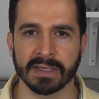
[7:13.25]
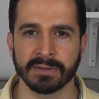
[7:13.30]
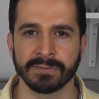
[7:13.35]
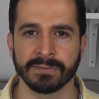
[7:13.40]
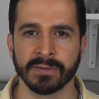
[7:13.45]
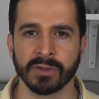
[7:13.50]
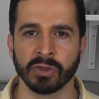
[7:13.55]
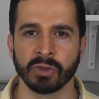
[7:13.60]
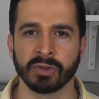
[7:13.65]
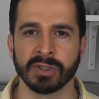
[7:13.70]

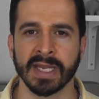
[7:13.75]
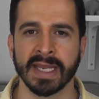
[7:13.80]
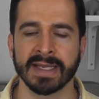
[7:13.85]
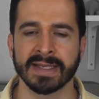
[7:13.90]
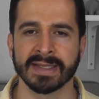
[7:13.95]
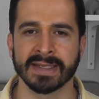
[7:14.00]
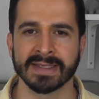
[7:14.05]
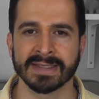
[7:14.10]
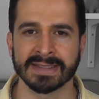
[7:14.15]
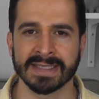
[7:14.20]
if you take
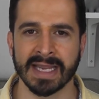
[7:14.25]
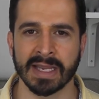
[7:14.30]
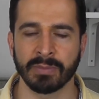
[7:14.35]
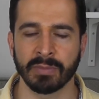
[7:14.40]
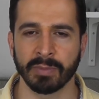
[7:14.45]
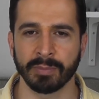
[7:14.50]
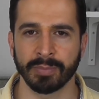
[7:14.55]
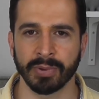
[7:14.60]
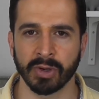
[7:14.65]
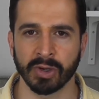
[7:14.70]
the exam
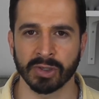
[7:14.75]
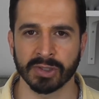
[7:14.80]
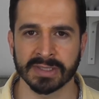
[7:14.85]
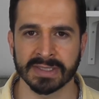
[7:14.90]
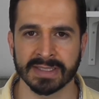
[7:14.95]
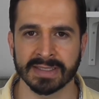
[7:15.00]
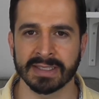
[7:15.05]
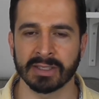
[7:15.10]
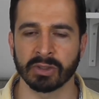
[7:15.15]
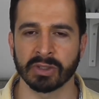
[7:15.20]
in
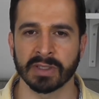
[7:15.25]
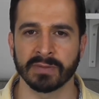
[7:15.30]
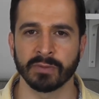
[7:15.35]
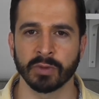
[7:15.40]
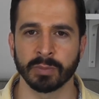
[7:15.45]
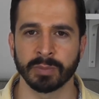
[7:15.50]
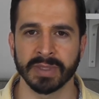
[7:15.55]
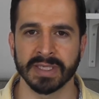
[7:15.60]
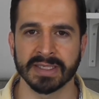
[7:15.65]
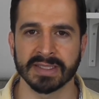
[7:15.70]
person, they'll give
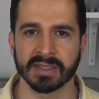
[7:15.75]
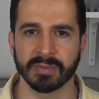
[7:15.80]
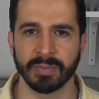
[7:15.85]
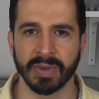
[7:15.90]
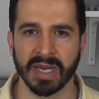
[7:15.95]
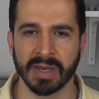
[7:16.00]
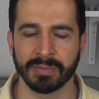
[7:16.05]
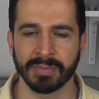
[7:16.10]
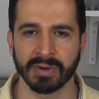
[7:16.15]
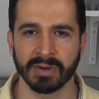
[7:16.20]
you a piece of
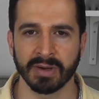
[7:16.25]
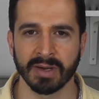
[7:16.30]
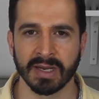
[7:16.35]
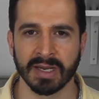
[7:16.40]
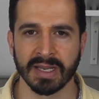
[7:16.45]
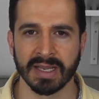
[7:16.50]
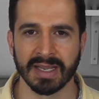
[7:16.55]
paper.